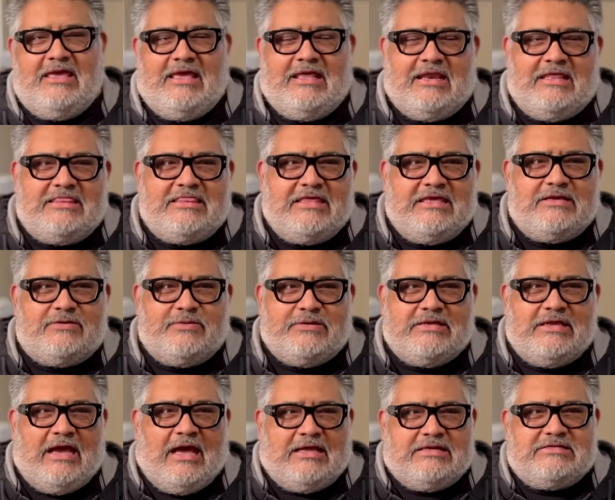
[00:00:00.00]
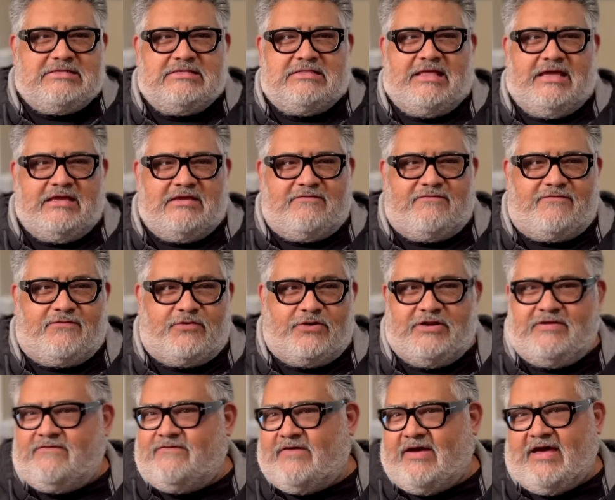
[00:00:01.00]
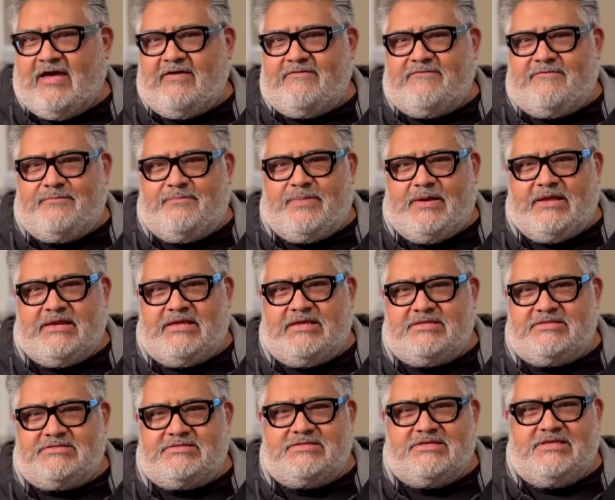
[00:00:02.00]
And I think we got to like 45 bunnies.